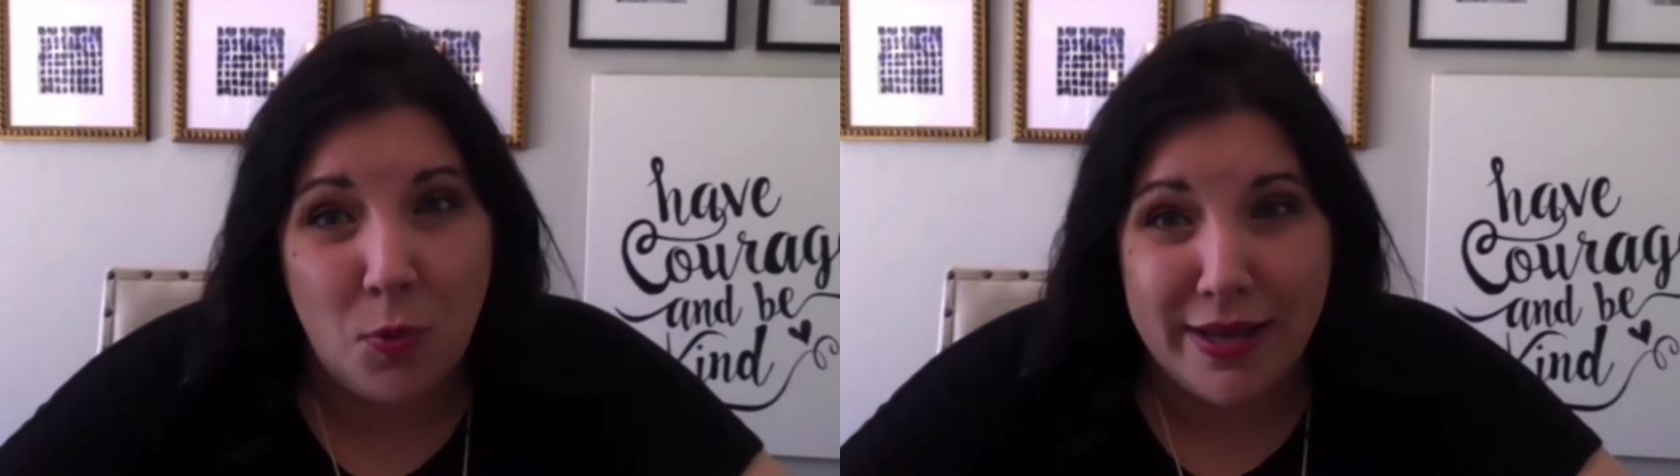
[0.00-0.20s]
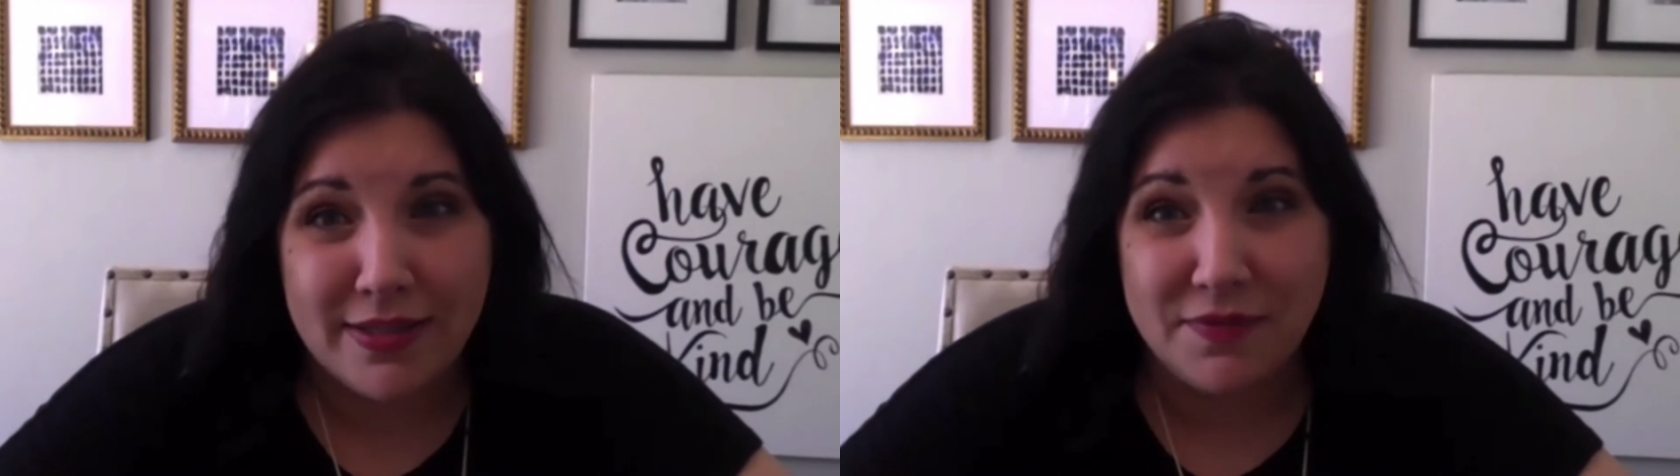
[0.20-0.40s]

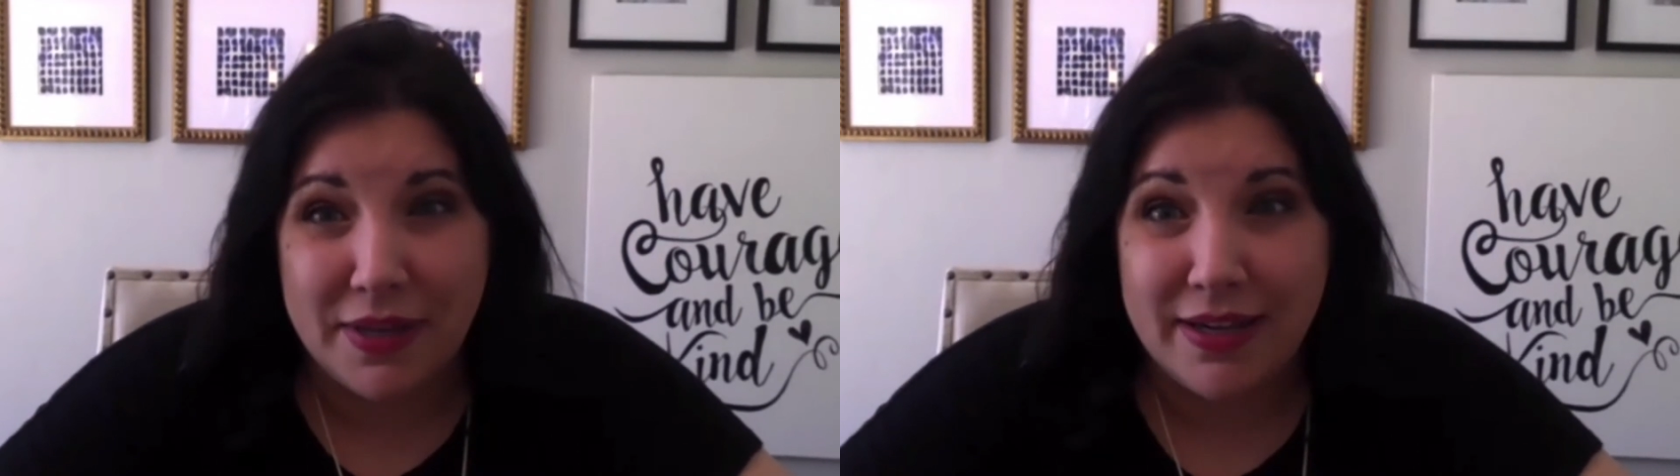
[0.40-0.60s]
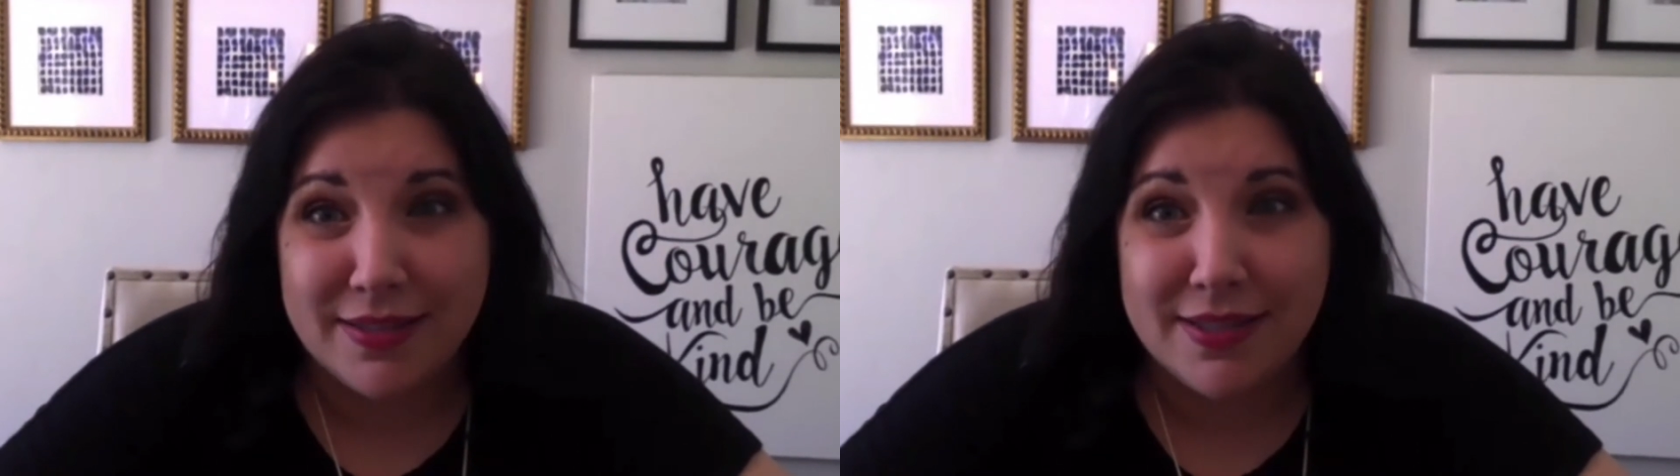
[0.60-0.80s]
ways of
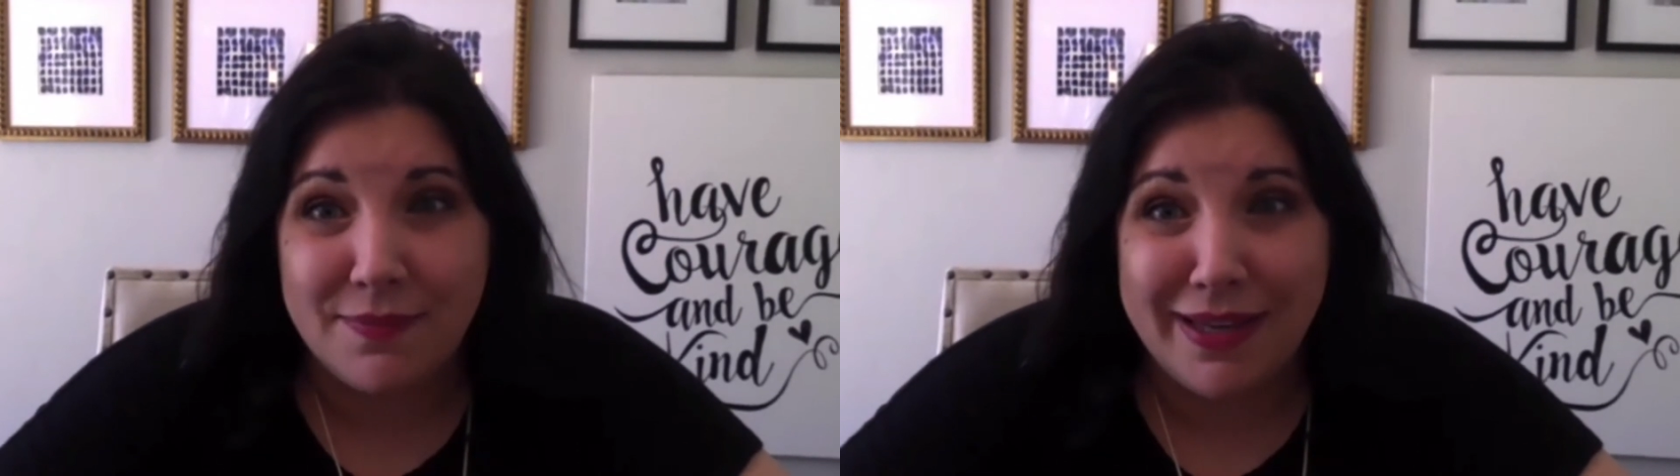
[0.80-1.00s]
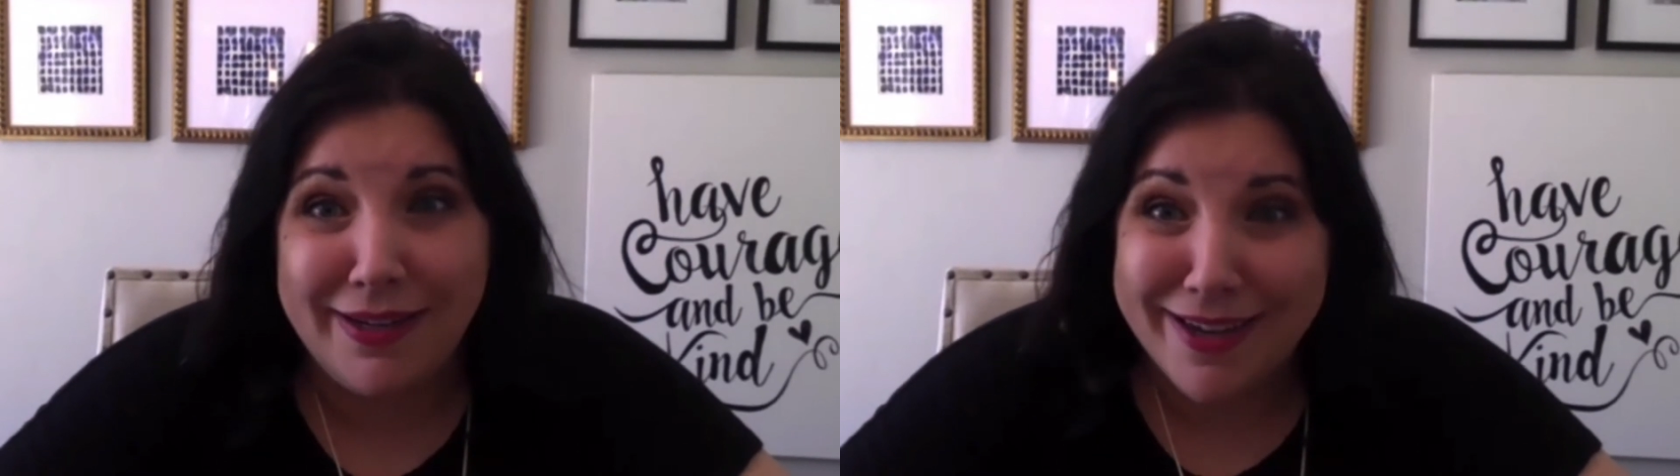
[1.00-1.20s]
getting
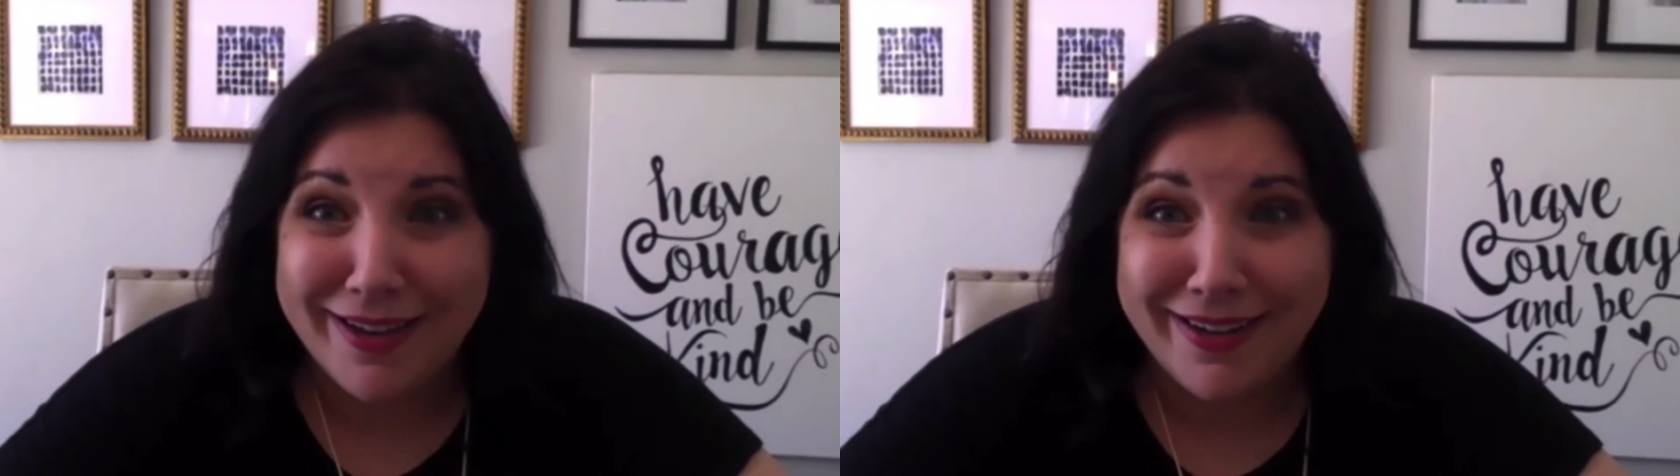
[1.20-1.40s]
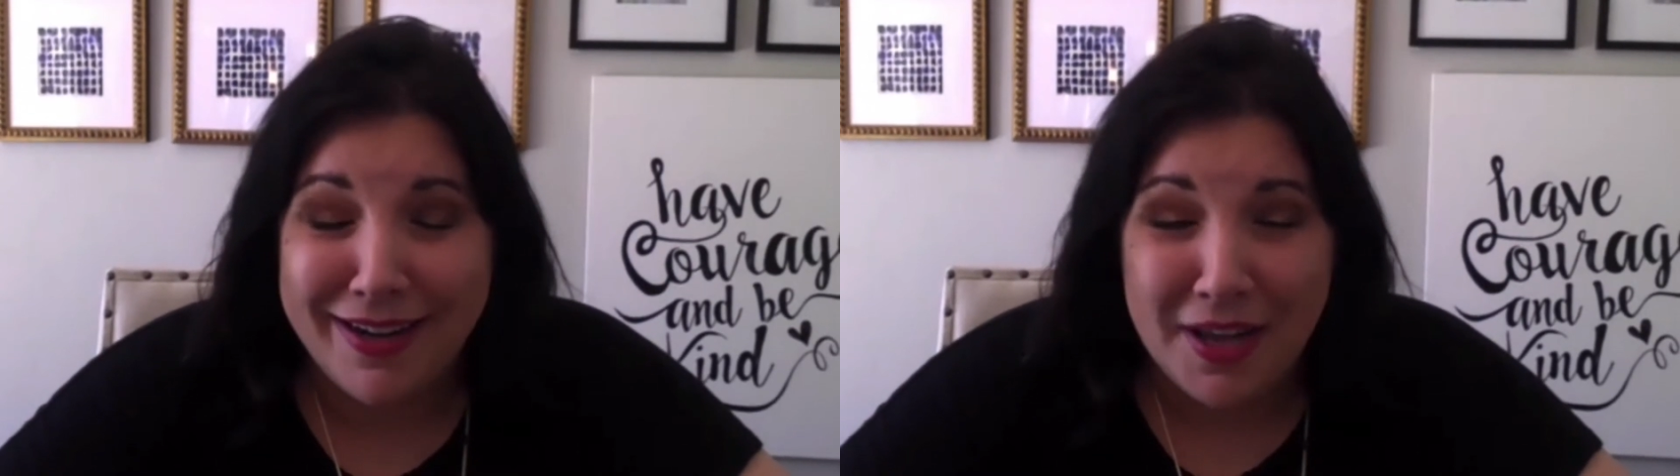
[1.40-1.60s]
something
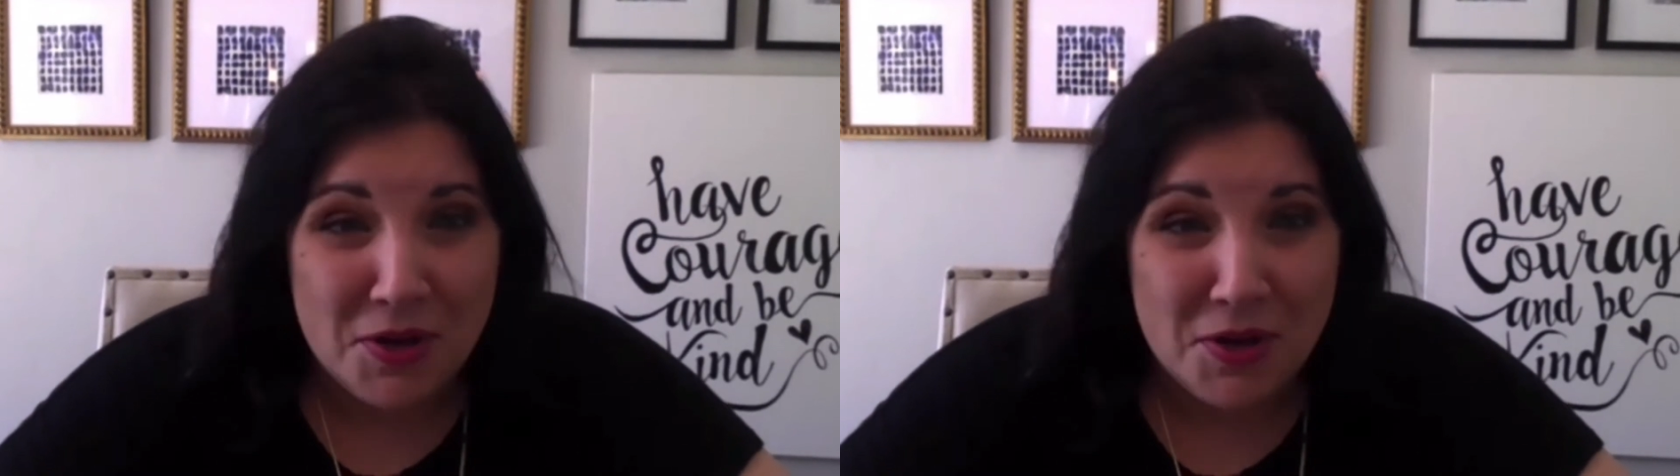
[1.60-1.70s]
done.